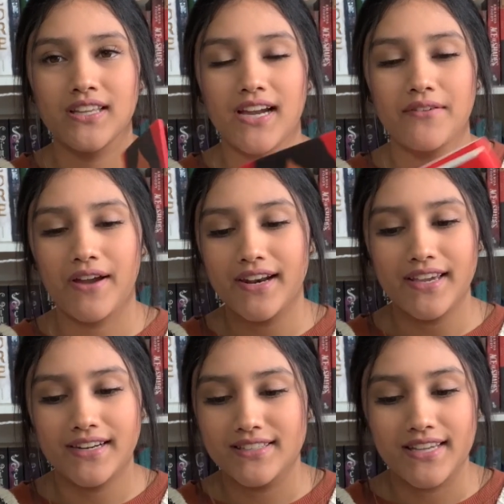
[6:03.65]
Like, I read it
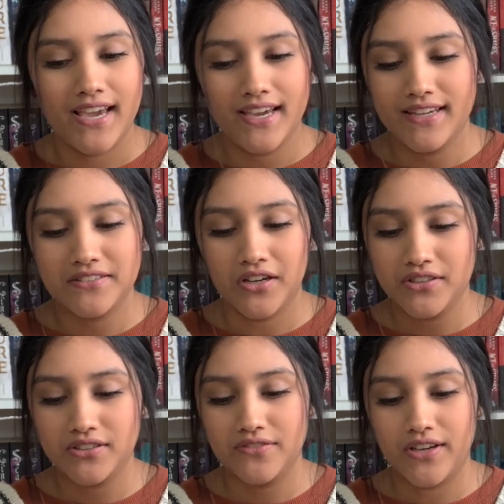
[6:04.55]
in a day. It's
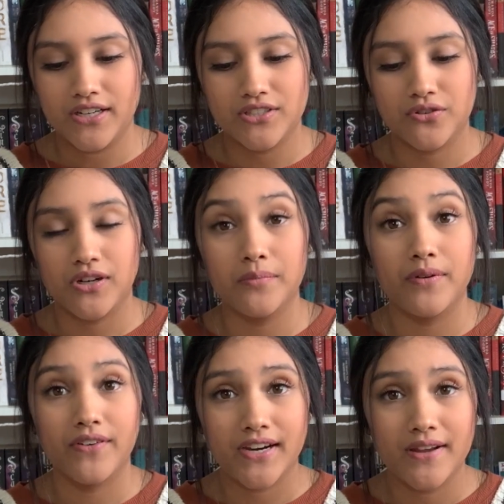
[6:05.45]
honestly very short
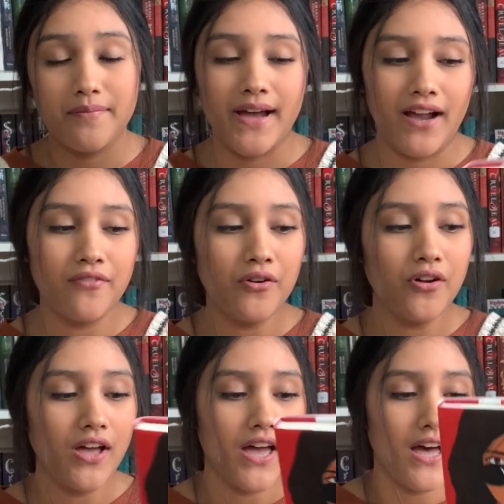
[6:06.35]
but very impactful,